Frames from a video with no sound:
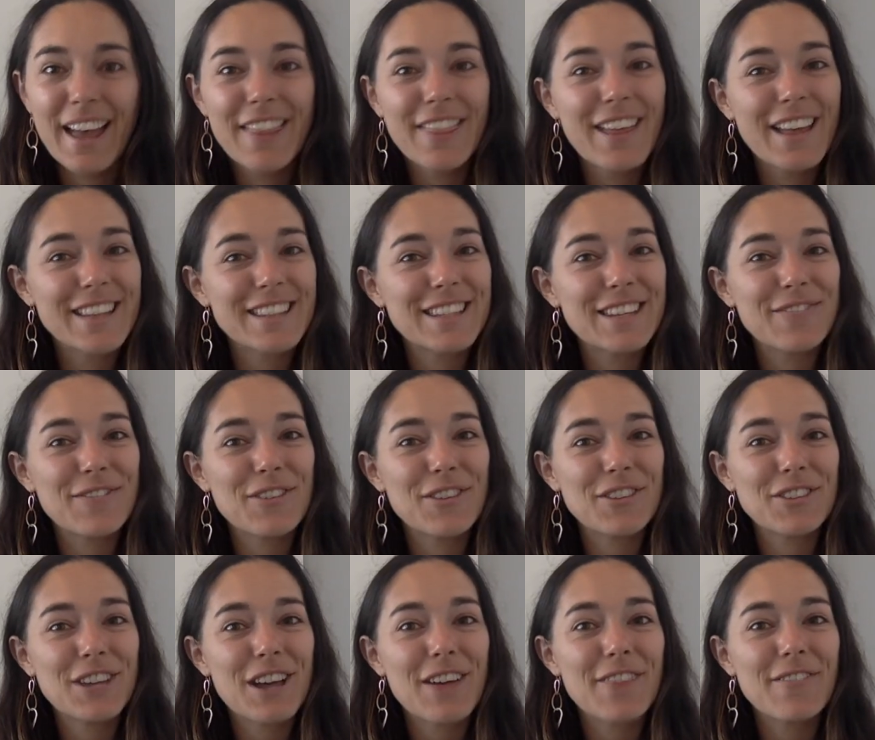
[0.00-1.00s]
That's it for the
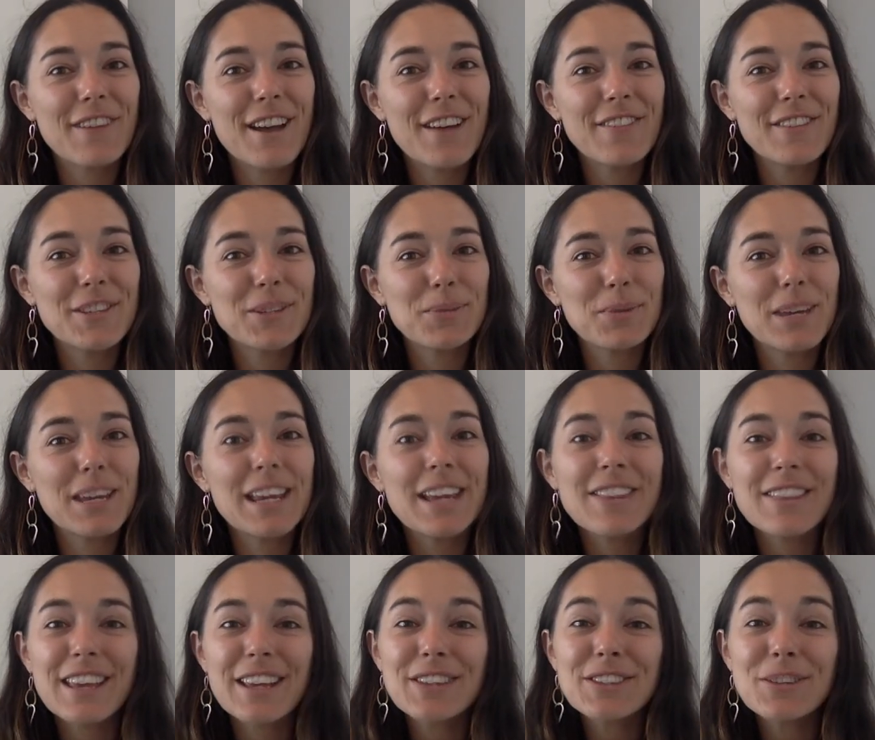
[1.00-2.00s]
top five this week.
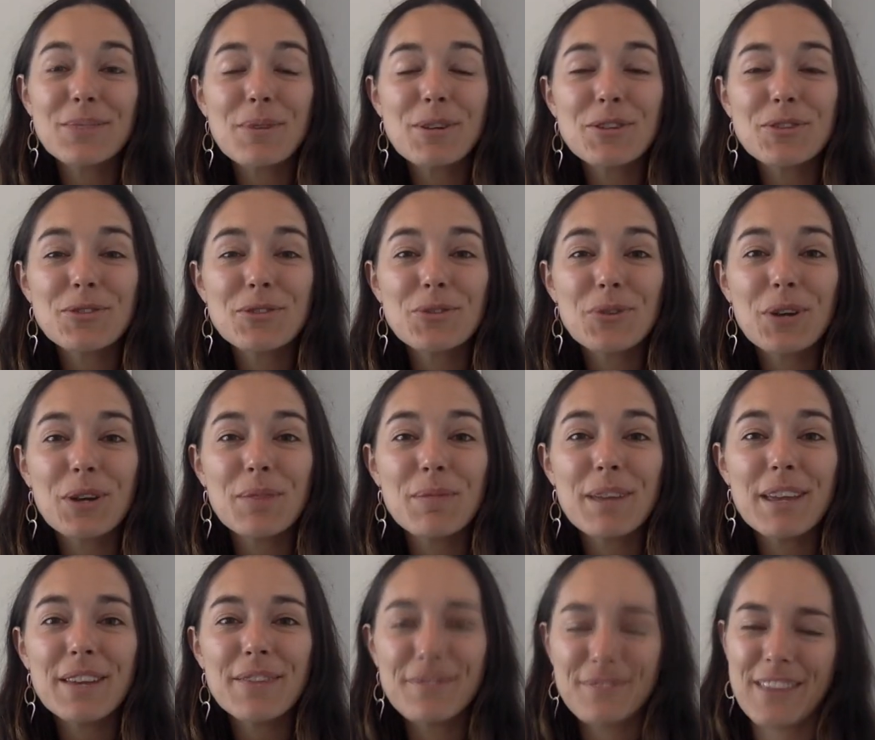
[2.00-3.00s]
Thanks so much for joining
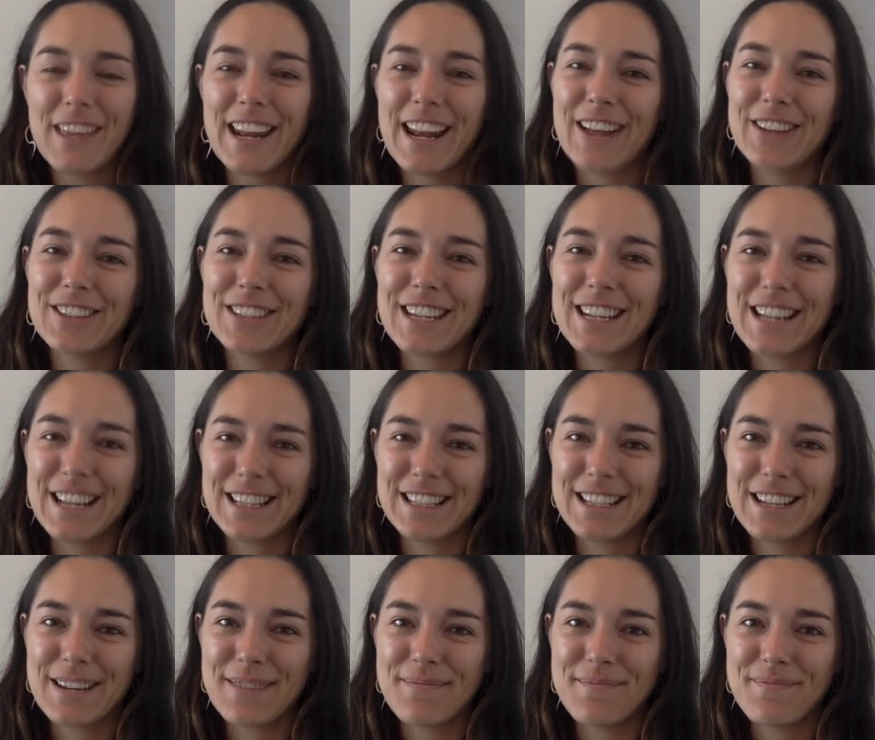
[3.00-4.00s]
me, and I'll see you next
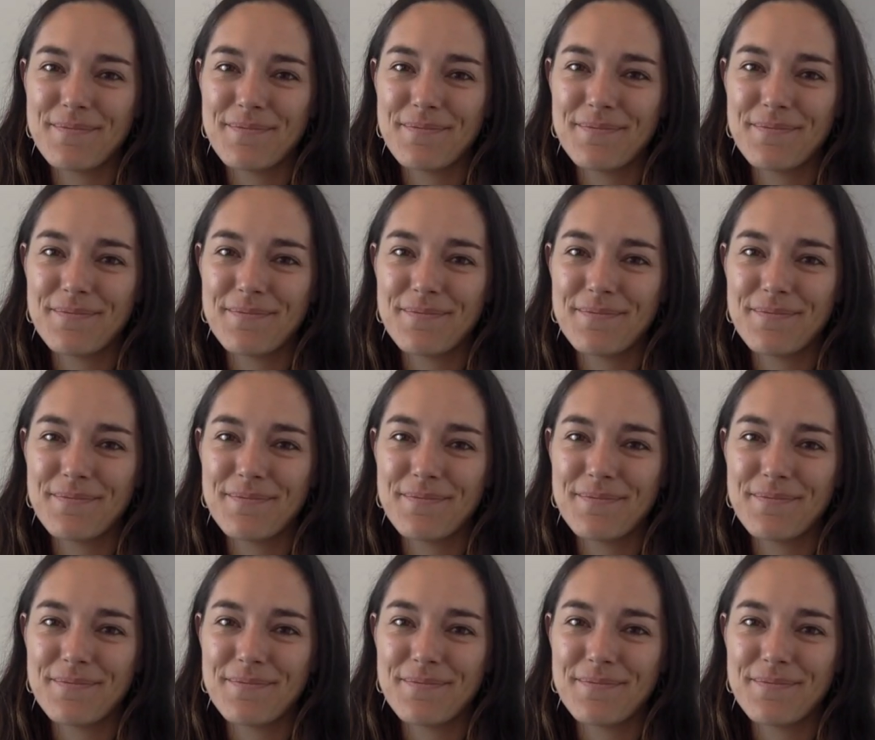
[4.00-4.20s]
time.